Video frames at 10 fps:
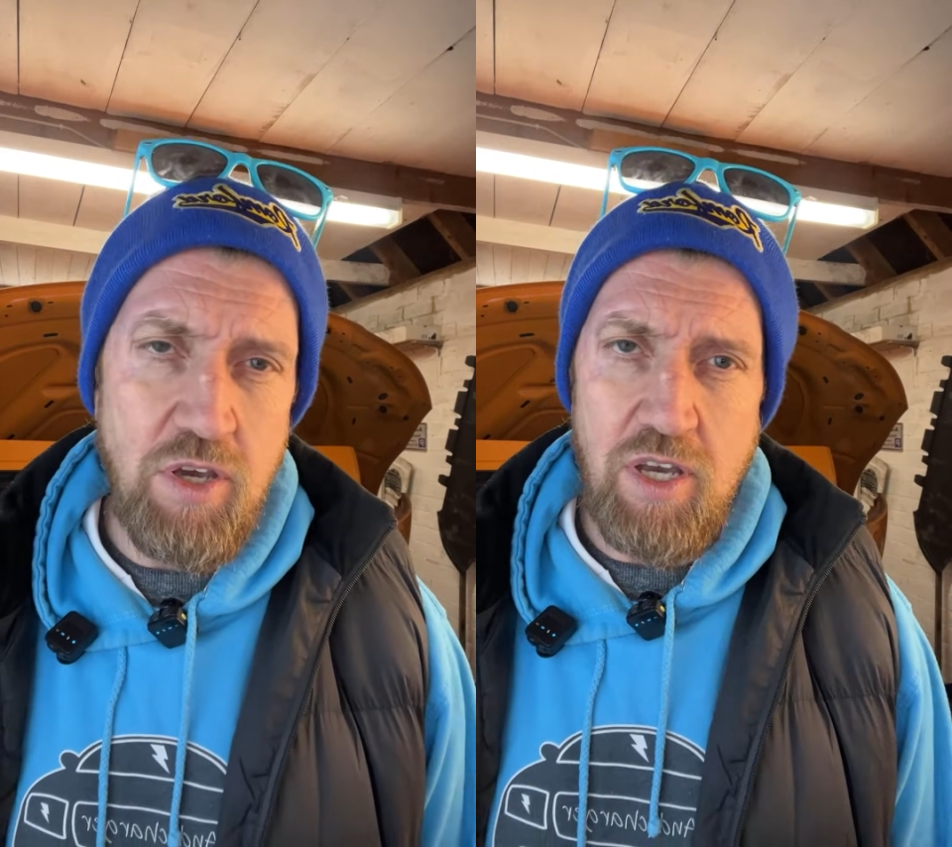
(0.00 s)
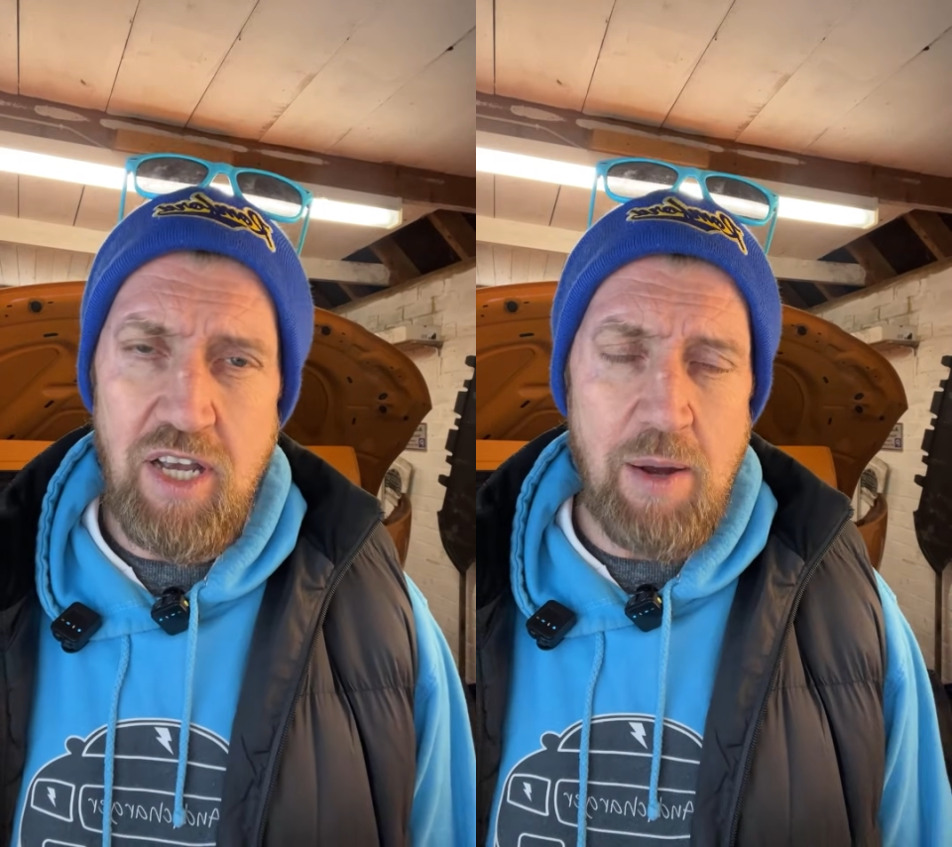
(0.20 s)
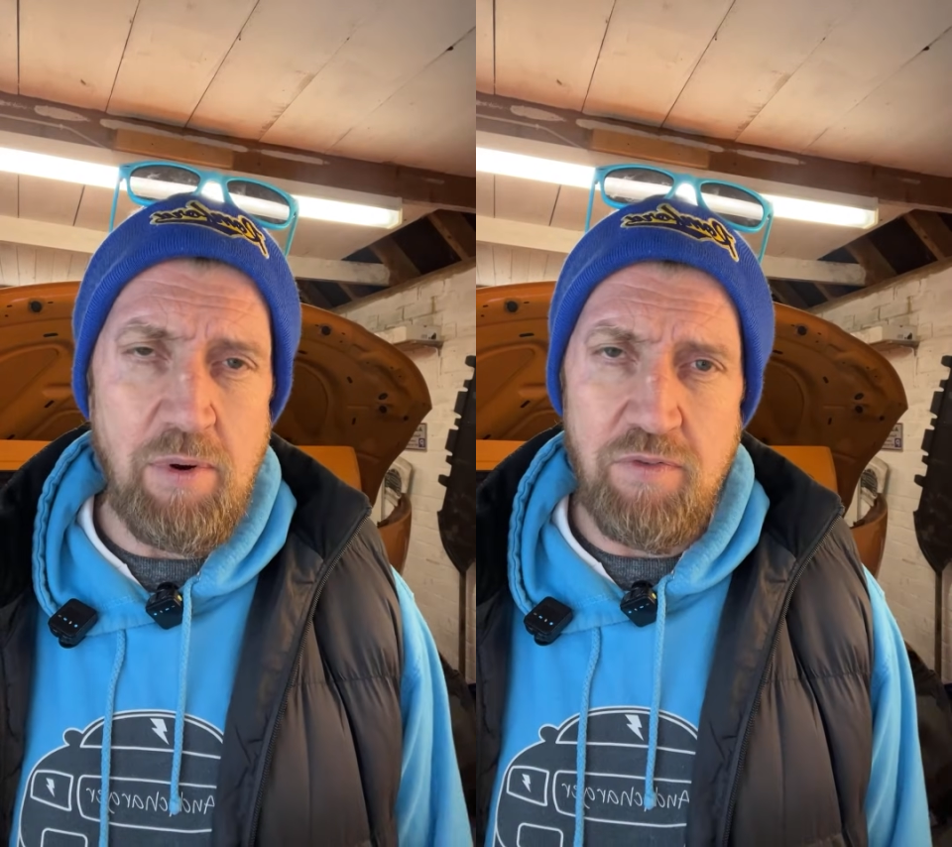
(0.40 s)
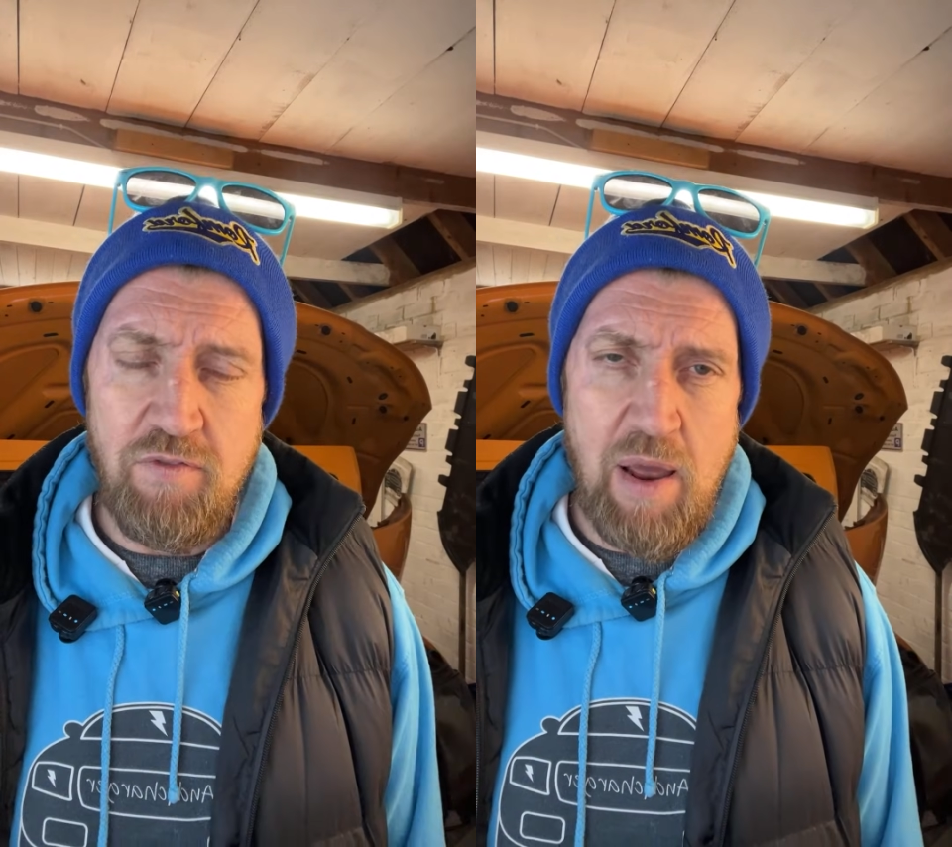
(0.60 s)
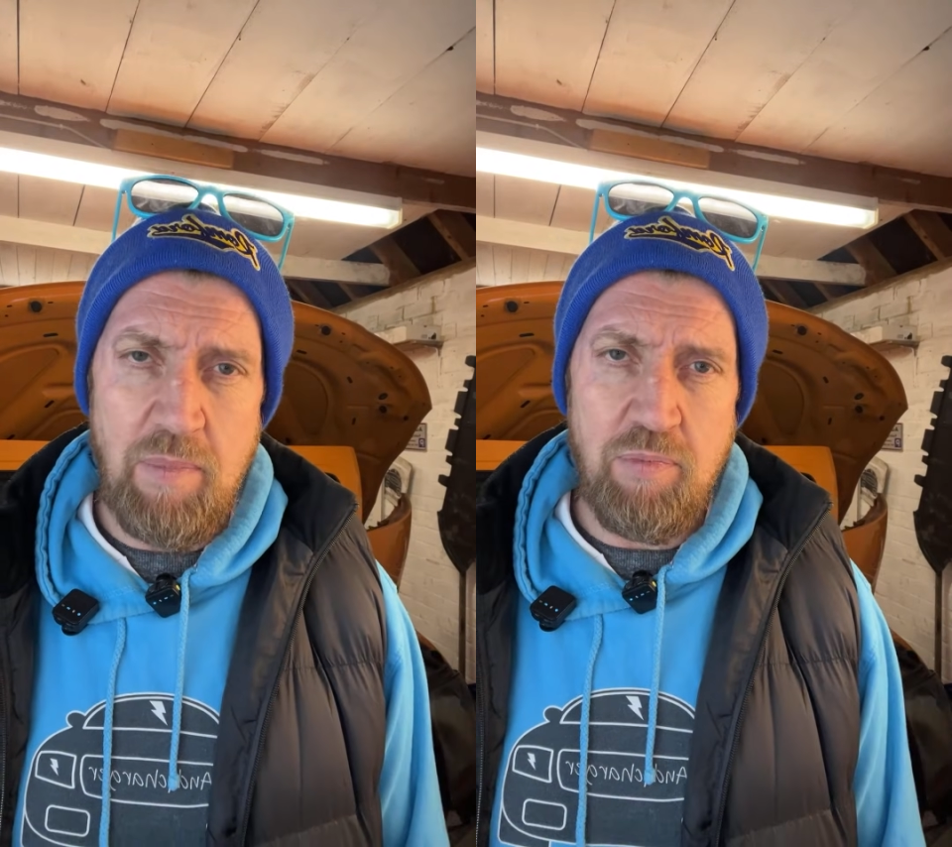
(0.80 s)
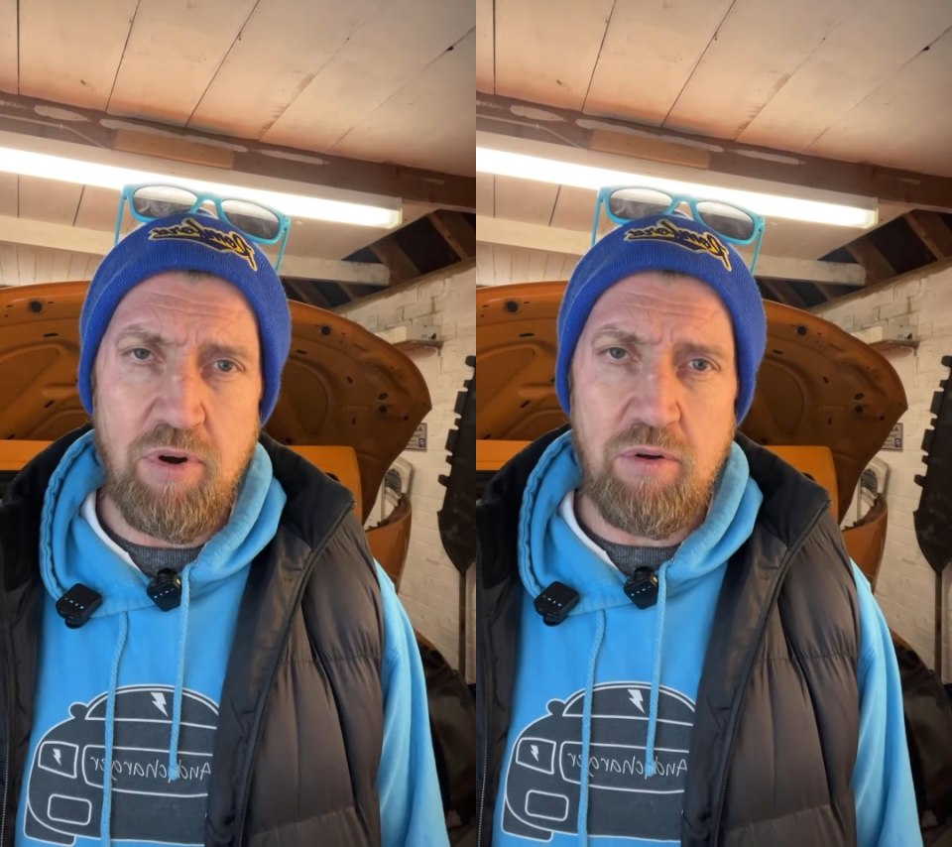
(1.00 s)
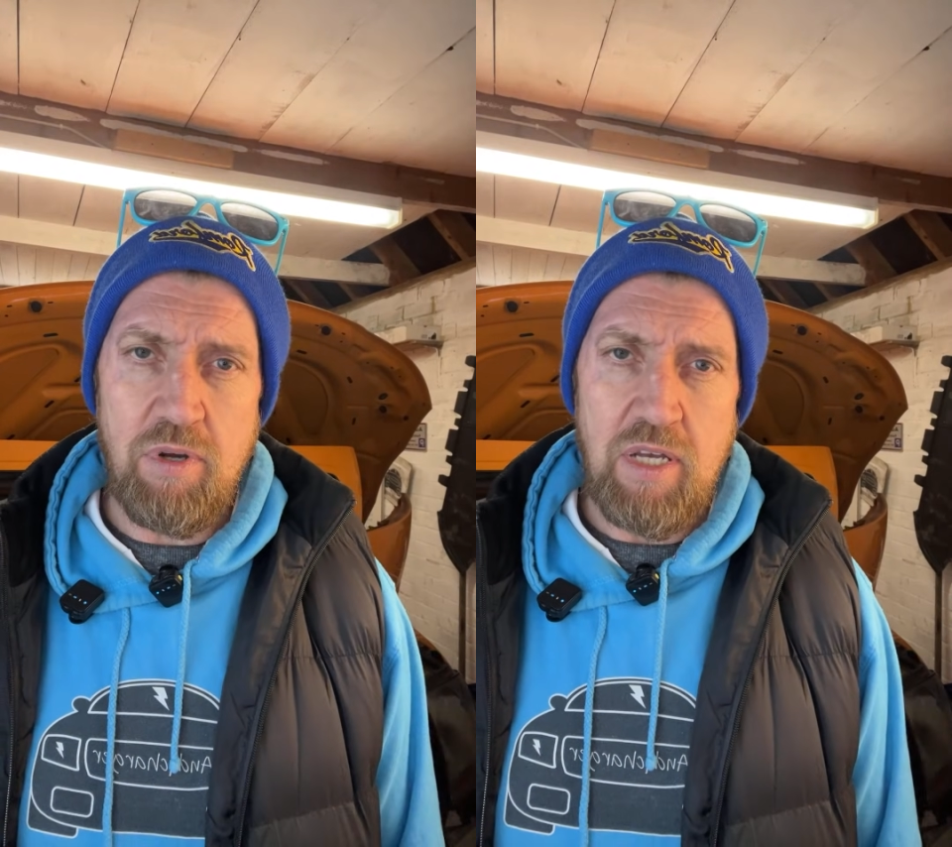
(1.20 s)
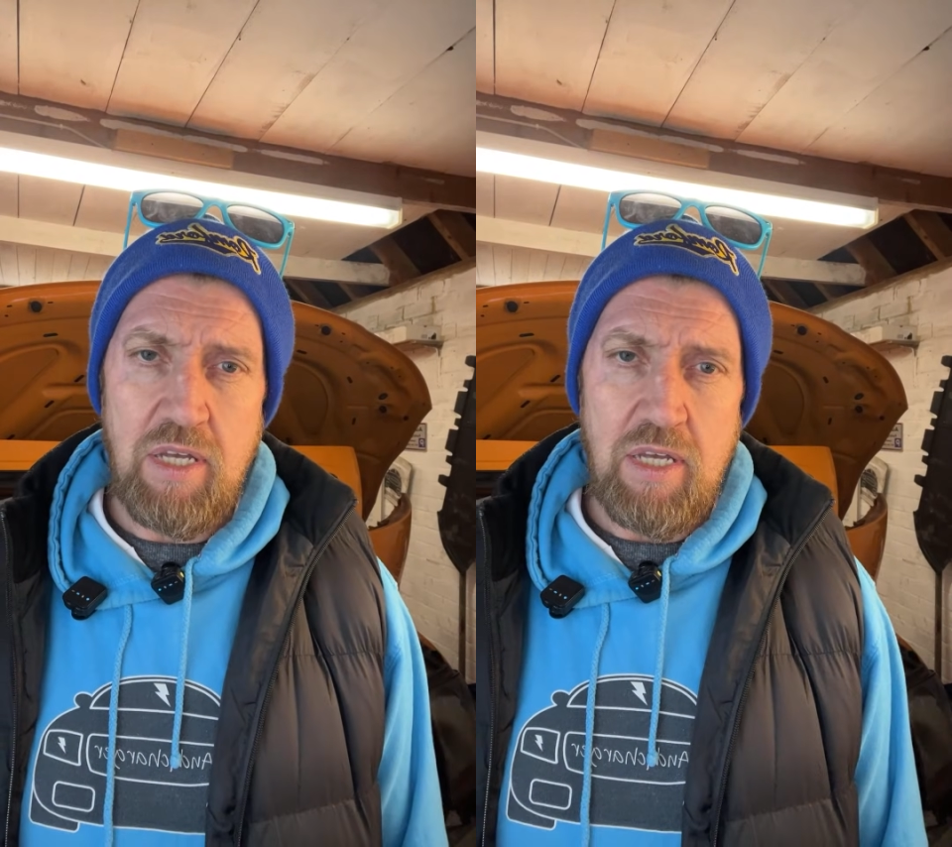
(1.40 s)
Ramipril.
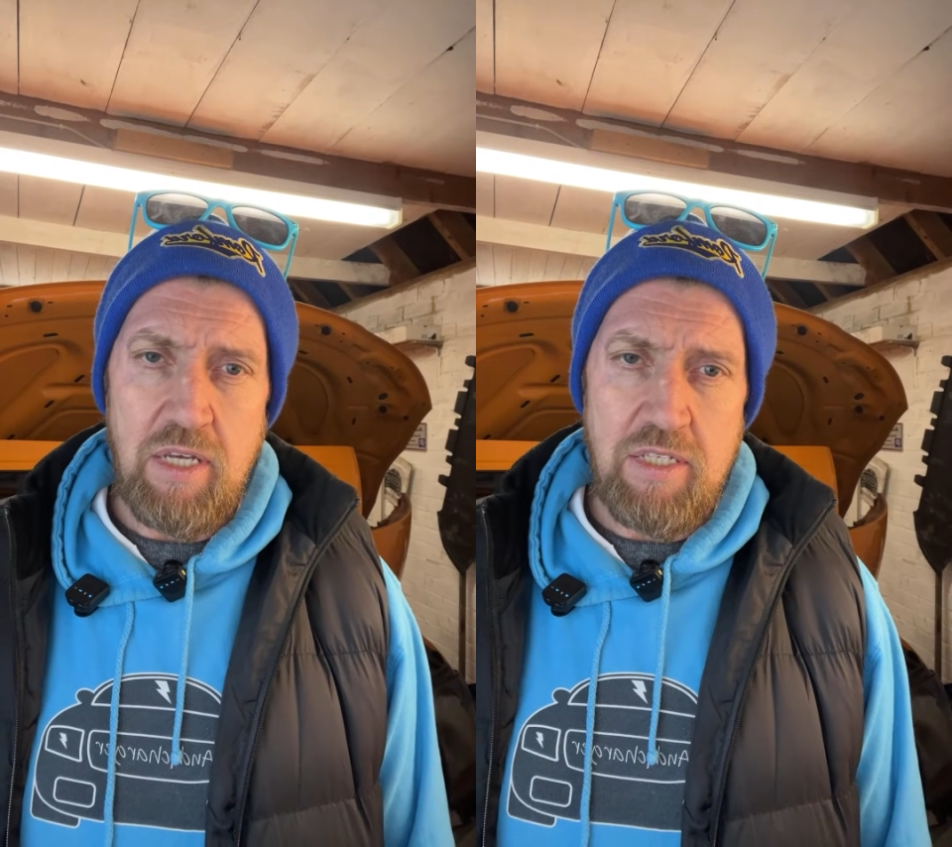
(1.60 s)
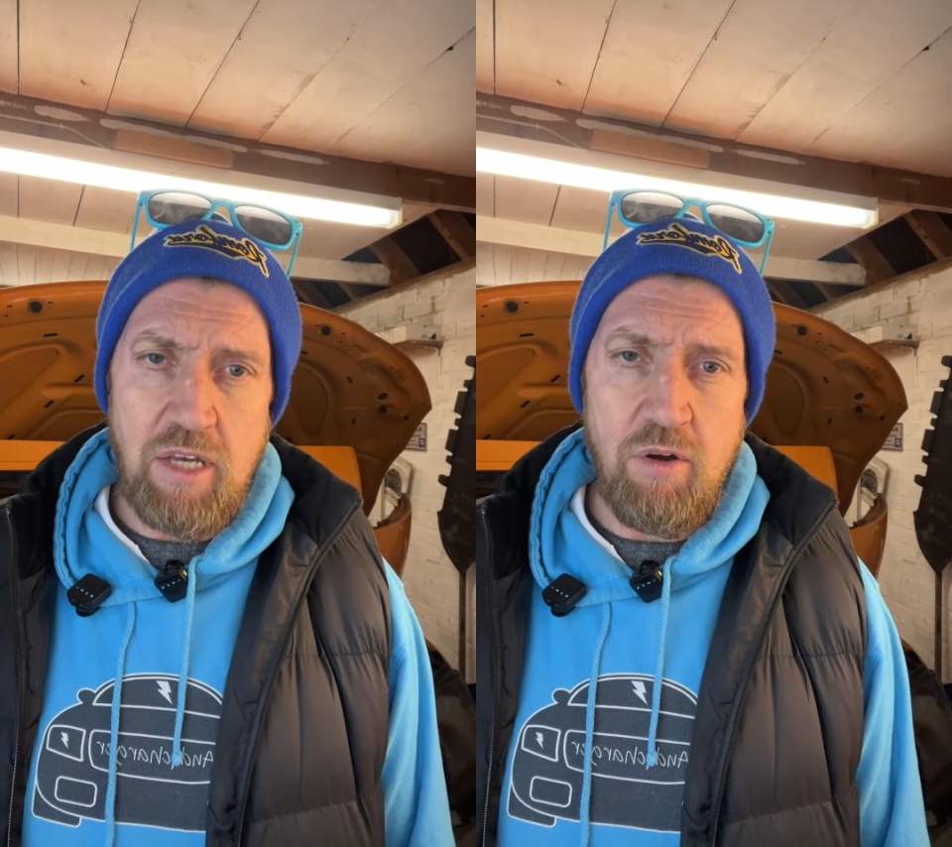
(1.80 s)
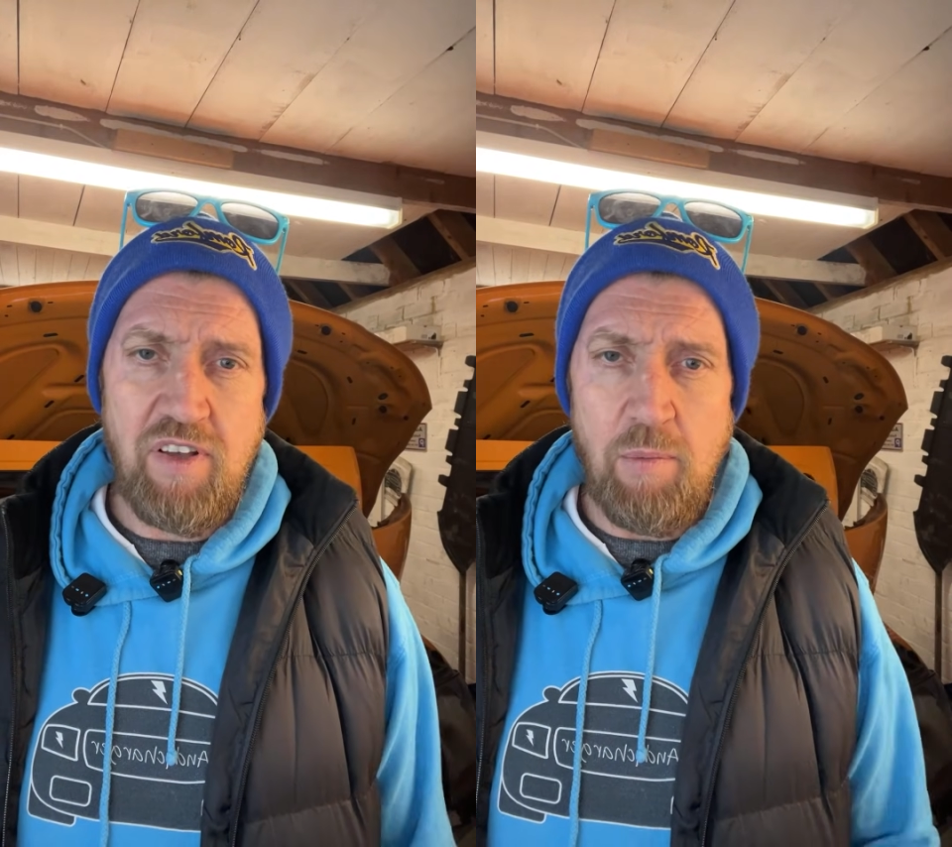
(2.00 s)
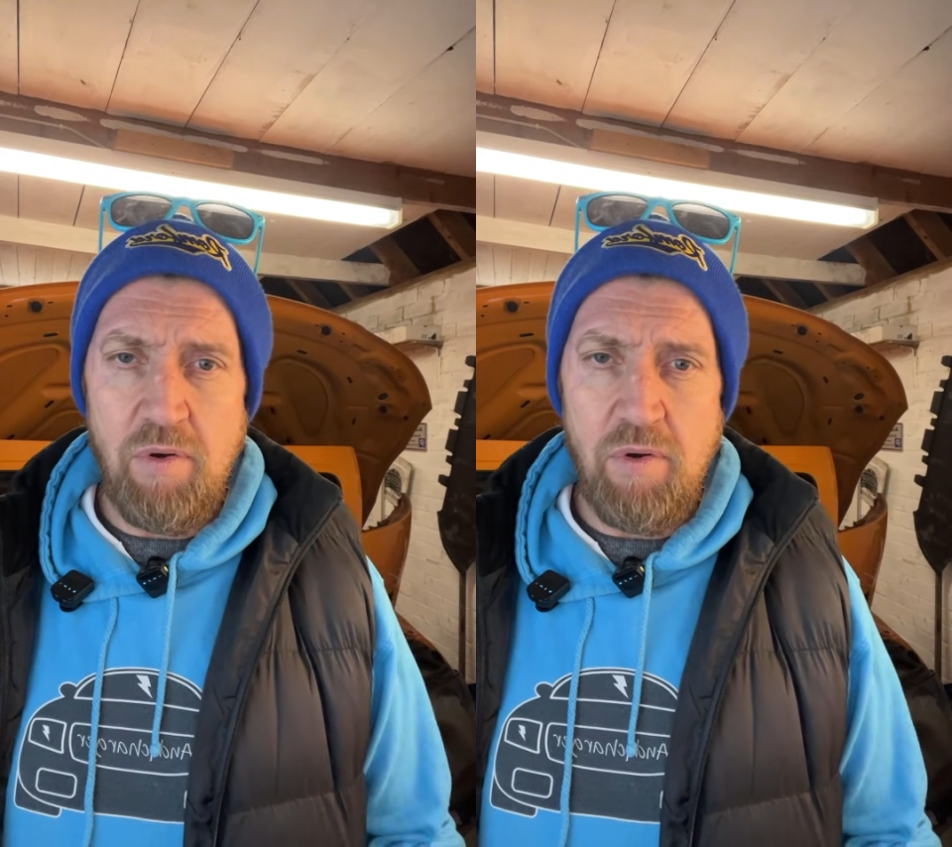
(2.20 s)
So I've come